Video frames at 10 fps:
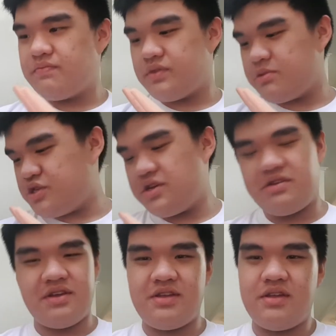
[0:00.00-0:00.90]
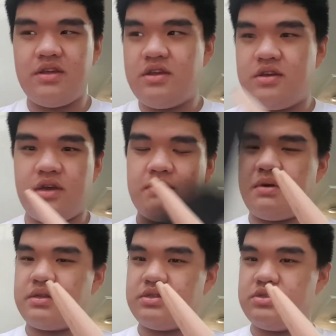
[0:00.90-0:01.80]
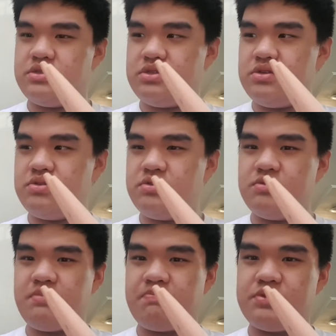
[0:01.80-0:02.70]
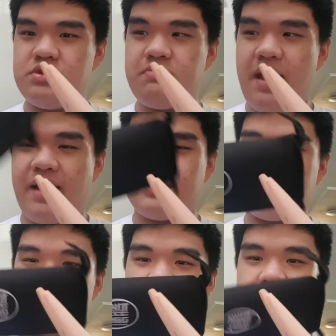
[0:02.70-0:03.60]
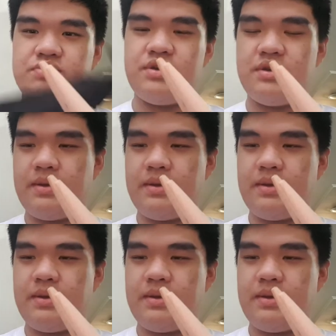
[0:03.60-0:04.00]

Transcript: the machine. I bought two bags, actually.